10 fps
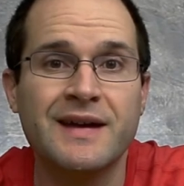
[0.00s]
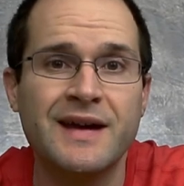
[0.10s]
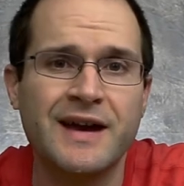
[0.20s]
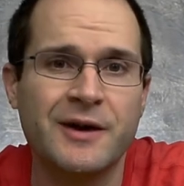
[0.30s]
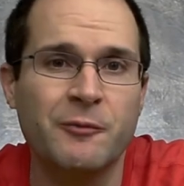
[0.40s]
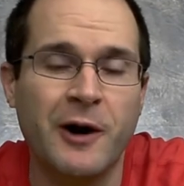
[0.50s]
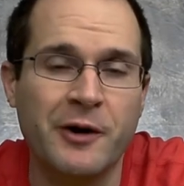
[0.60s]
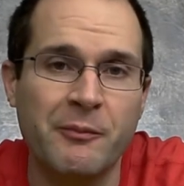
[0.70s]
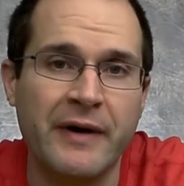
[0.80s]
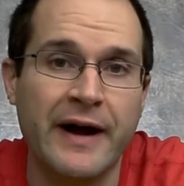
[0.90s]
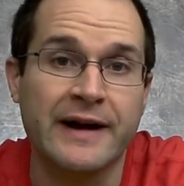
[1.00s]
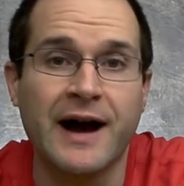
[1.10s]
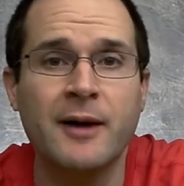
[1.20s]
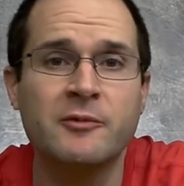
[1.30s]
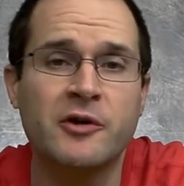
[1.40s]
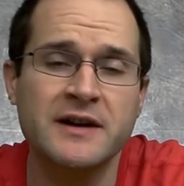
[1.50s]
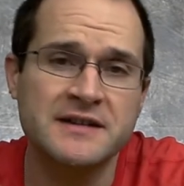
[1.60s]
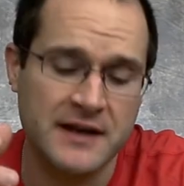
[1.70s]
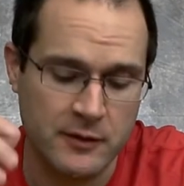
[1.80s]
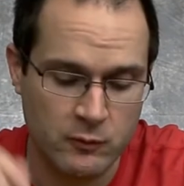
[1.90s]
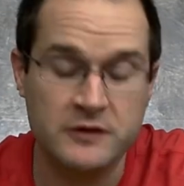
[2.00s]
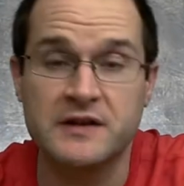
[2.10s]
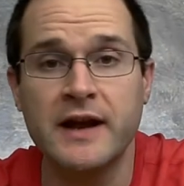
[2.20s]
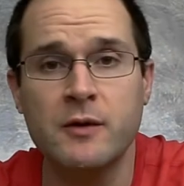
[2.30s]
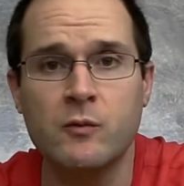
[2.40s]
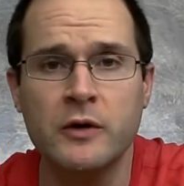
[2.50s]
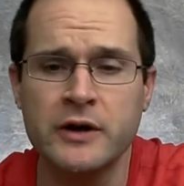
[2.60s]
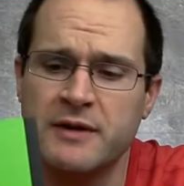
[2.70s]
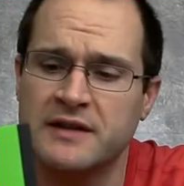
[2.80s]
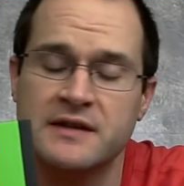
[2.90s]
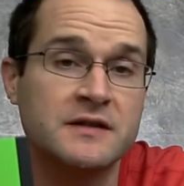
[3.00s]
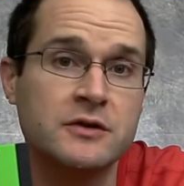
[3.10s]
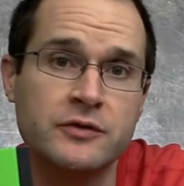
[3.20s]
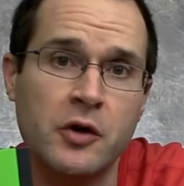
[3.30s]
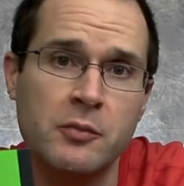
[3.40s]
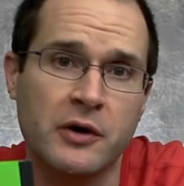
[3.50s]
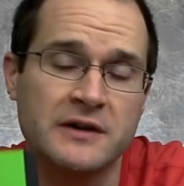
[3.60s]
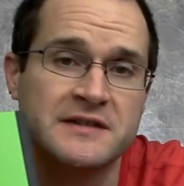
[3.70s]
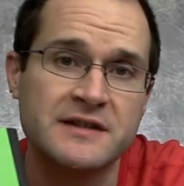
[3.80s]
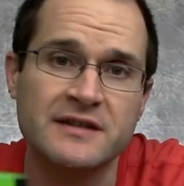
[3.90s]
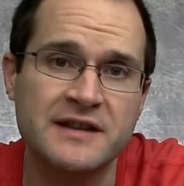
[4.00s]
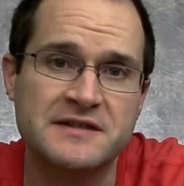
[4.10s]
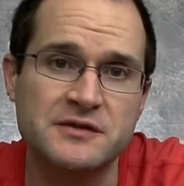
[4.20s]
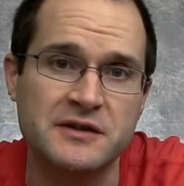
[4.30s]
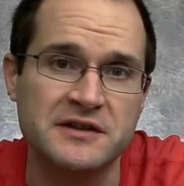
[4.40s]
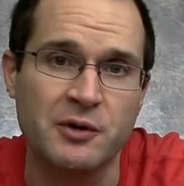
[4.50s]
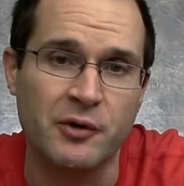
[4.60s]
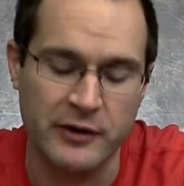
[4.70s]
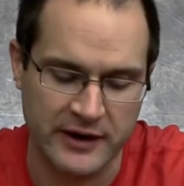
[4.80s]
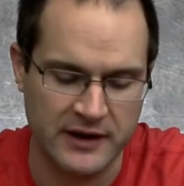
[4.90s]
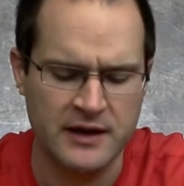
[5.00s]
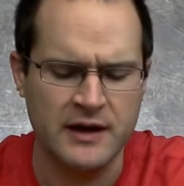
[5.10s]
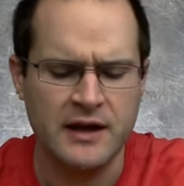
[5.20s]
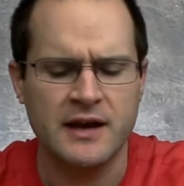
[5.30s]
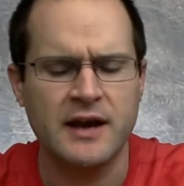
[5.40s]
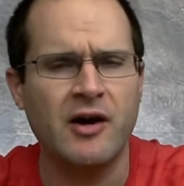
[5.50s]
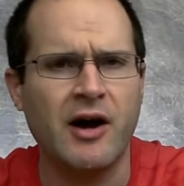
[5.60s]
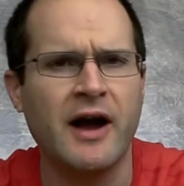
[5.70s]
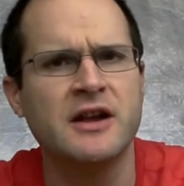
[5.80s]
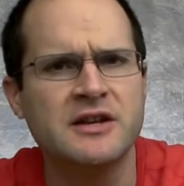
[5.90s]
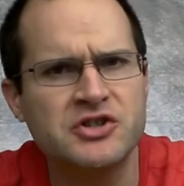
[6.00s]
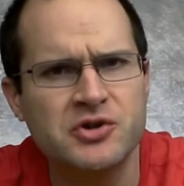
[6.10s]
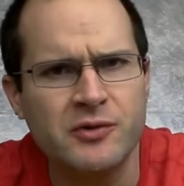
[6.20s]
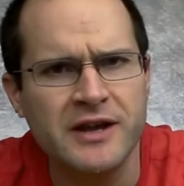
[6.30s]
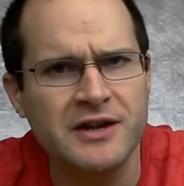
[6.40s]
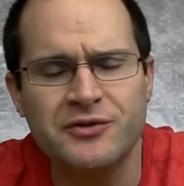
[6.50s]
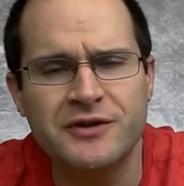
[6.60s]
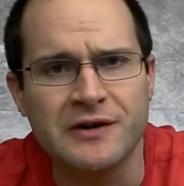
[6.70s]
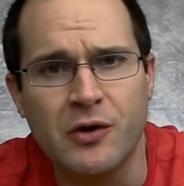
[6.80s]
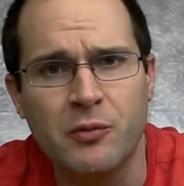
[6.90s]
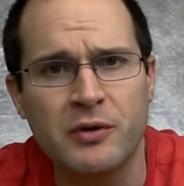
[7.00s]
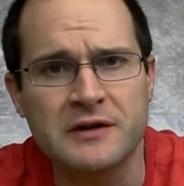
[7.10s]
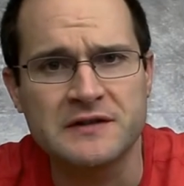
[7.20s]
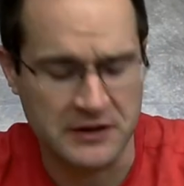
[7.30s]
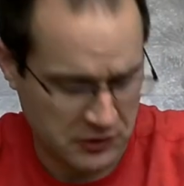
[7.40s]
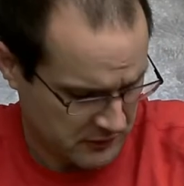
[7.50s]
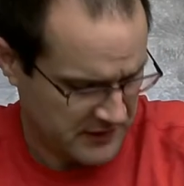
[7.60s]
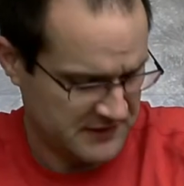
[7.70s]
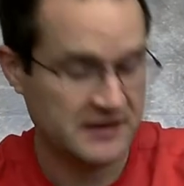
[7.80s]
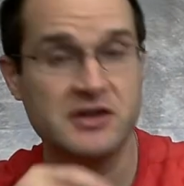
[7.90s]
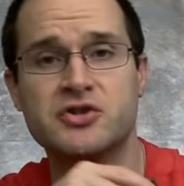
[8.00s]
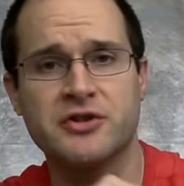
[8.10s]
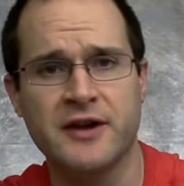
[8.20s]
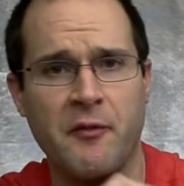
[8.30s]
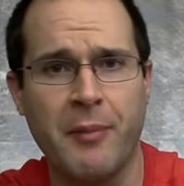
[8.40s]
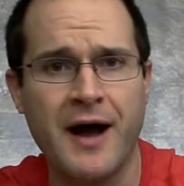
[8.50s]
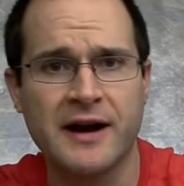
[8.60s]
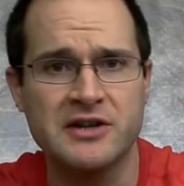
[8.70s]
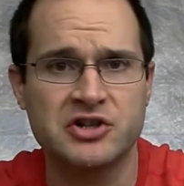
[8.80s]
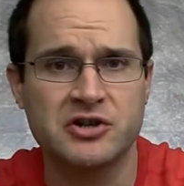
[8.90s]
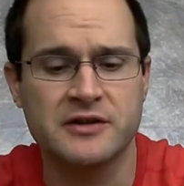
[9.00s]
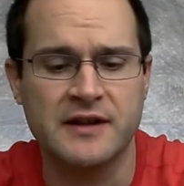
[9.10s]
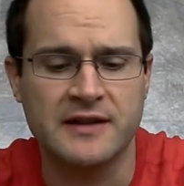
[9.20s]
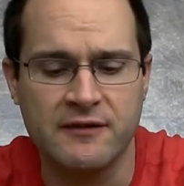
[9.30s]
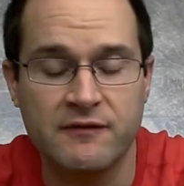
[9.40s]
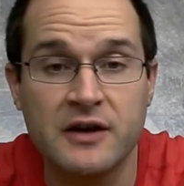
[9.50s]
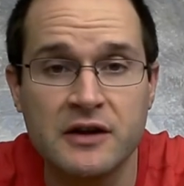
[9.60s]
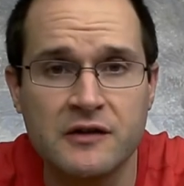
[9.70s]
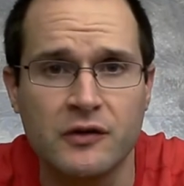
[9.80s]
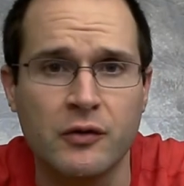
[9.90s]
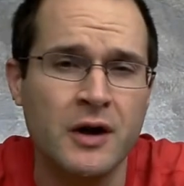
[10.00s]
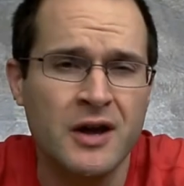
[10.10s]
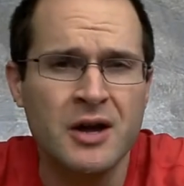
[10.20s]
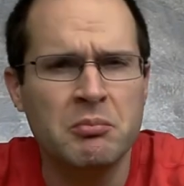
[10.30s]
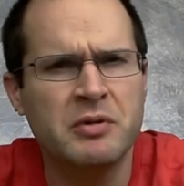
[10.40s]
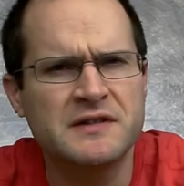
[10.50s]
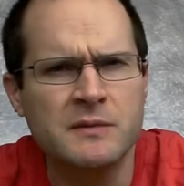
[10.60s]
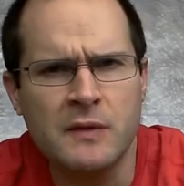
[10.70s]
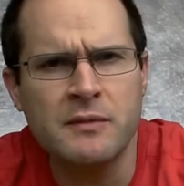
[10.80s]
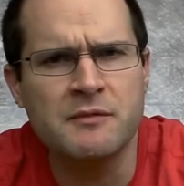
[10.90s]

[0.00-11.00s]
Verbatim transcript: Hey, welcome back. I'm Chris, and well today we're gonna make these little notebooks. Let's do this real quick. Now, I enjoy using notebooks like crazy, usually have a pocket shirt that they fit into, but sometimes